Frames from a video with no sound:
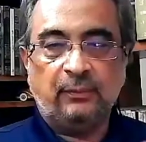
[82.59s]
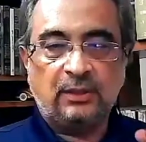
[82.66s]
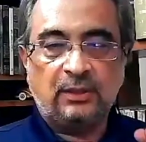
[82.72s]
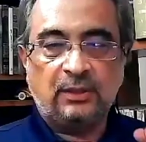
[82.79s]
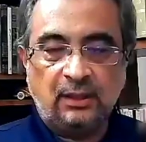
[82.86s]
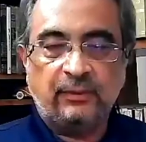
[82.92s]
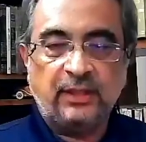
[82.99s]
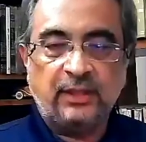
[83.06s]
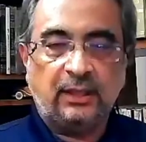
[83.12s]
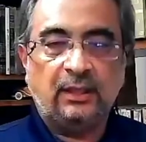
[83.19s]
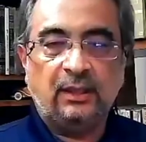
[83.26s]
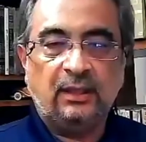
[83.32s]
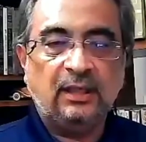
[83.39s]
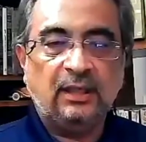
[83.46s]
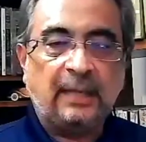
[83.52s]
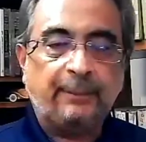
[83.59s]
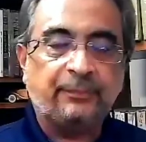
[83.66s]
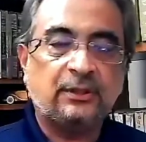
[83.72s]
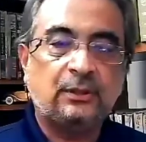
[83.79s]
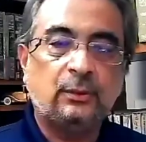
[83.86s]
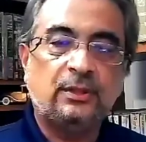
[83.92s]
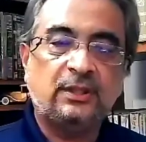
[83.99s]
They were taken in the
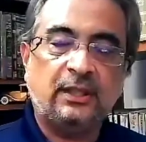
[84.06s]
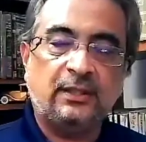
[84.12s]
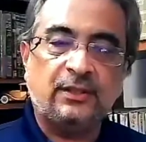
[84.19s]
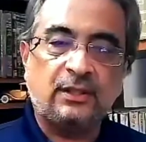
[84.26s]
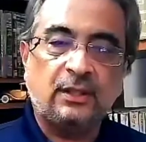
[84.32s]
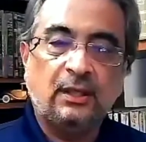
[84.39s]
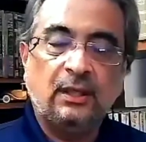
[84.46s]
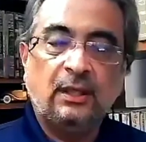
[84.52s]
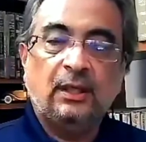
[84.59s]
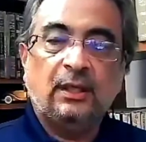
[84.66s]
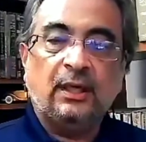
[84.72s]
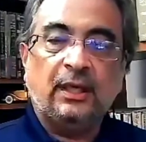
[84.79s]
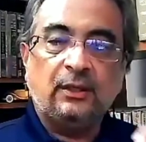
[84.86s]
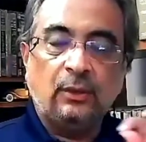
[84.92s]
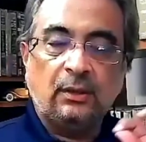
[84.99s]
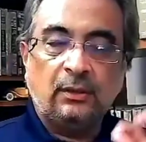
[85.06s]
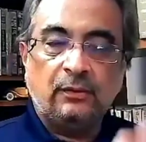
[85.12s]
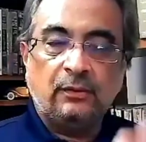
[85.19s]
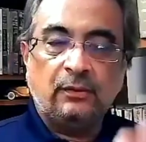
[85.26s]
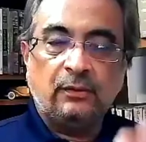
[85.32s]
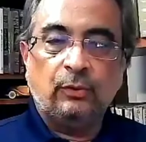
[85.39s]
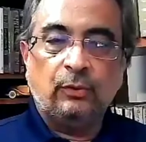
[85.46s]
absolute sense, and you
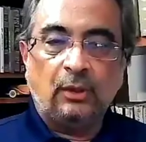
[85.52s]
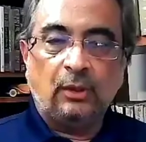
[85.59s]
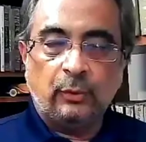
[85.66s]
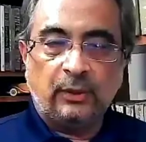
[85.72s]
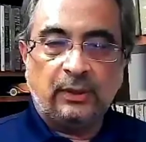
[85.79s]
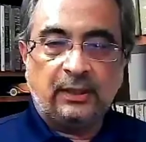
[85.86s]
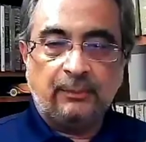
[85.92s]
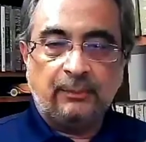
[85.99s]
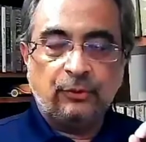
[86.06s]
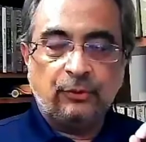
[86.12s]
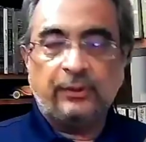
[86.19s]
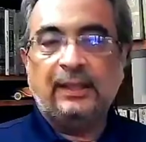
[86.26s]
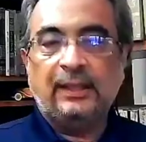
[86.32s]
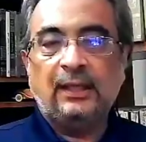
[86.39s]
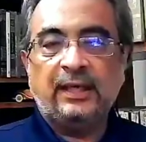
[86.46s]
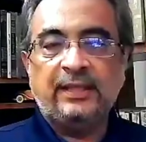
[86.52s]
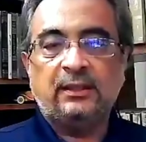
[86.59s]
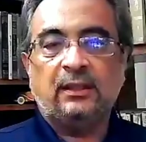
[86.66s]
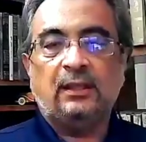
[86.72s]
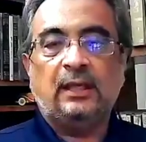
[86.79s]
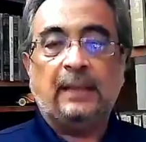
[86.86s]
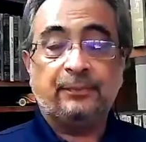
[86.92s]
would come to realize
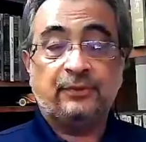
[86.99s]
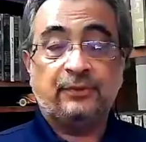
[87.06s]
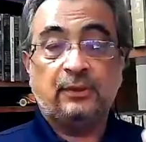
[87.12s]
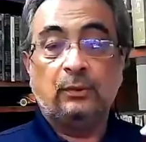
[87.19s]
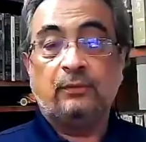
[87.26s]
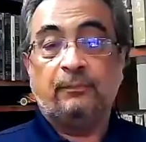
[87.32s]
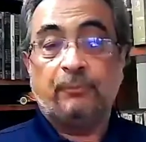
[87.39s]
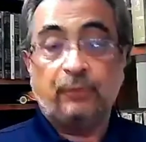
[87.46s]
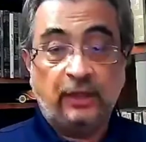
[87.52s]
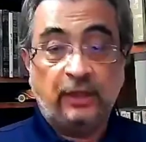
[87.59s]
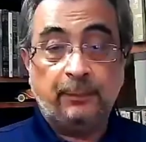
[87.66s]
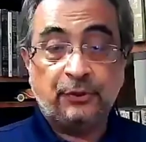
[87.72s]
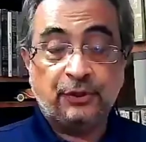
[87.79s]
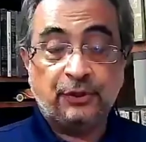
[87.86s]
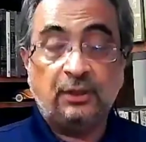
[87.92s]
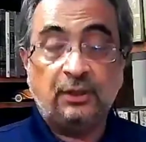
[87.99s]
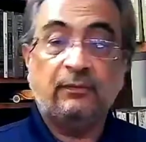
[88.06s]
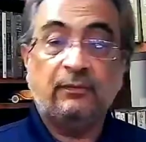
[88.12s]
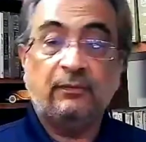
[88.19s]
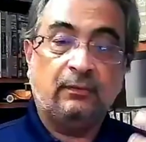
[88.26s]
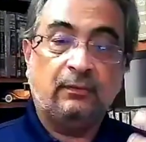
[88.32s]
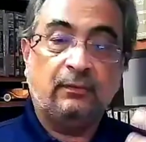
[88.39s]
that absolute prohibition
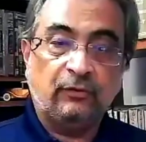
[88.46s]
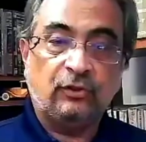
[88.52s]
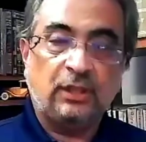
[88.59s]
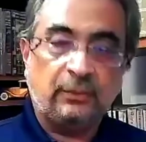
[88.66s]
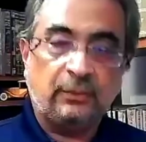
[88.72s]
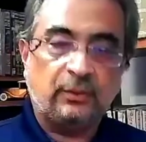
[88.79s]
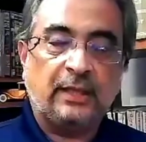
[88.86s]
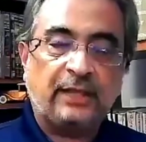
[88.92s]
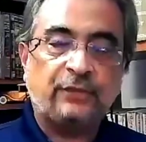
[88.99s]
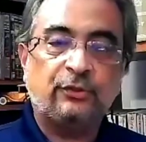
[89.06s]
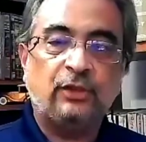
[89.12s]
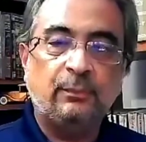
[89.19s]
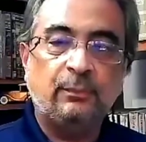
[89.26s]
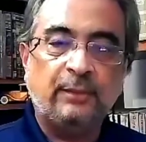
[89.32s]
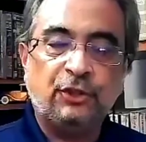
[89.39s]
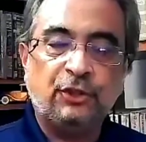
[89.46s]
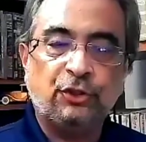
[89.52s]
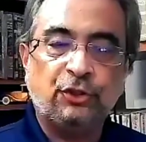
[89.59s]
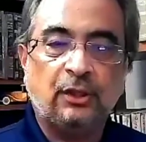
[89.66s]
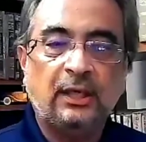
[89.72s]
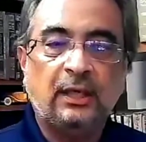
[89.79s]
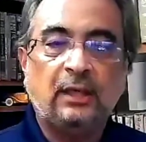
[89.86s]
that was actually mentioned